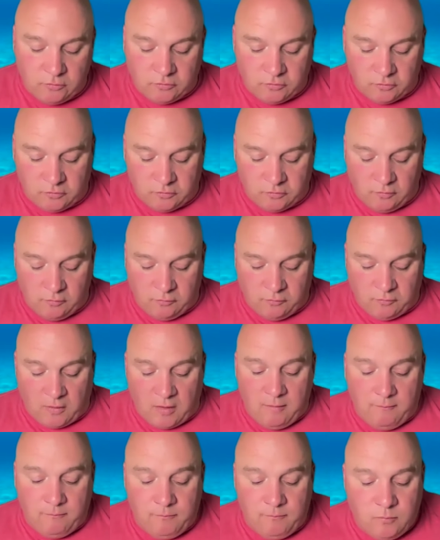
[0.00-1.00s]
sort
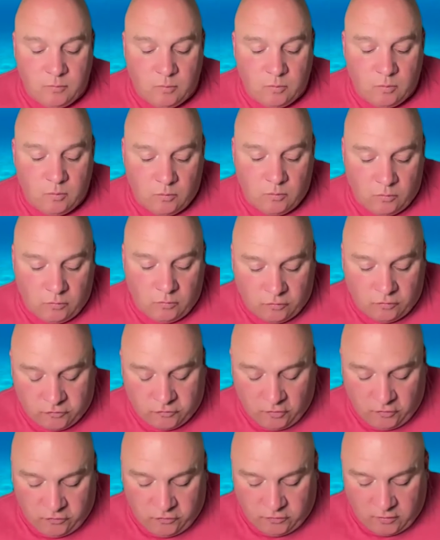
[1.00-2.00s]
of
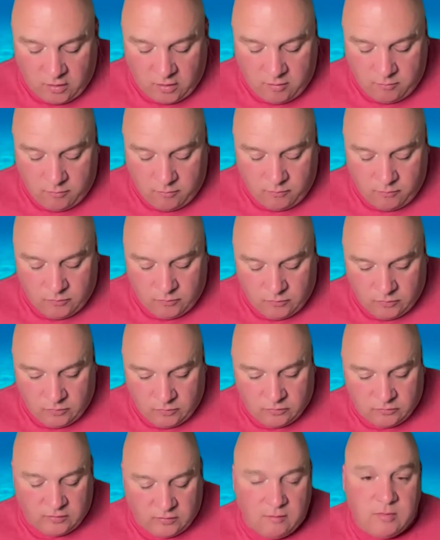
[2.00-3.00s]
just
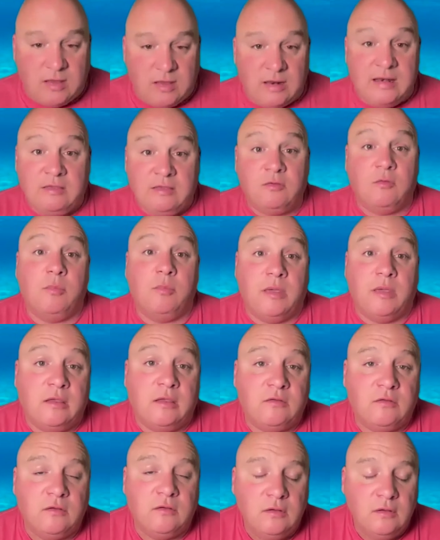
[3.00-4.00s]
tell me a little
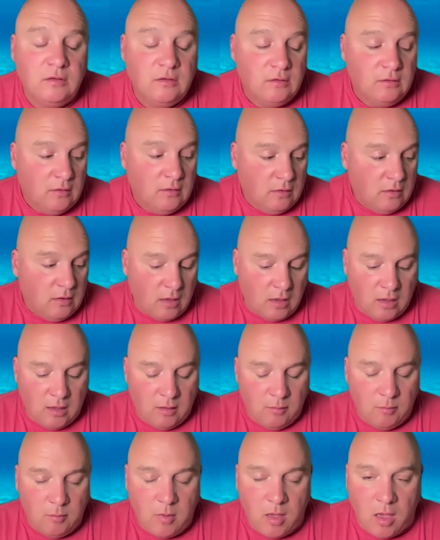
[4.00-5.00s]
bit
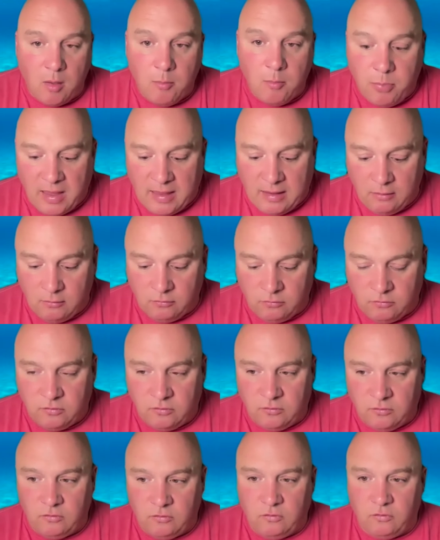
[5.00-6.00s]

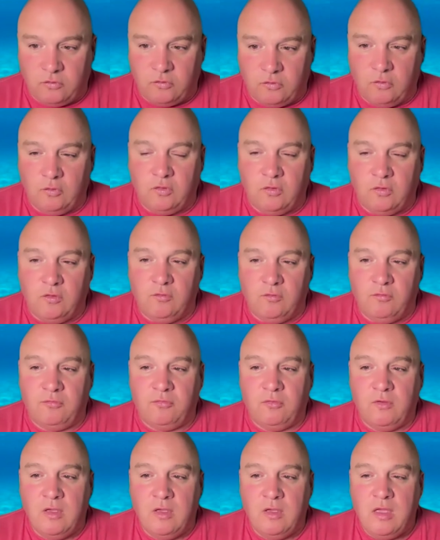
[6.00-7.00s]
about sort
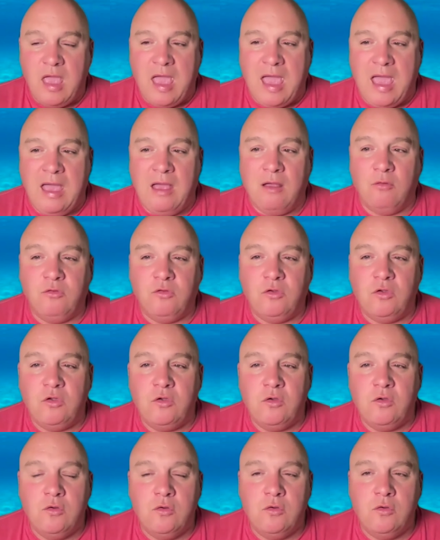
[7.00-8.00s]
of how do
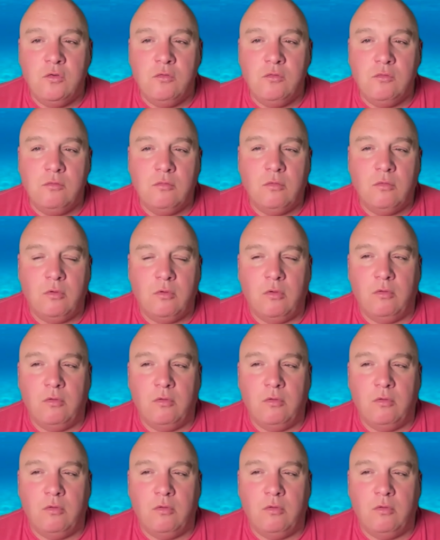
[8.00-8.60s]
you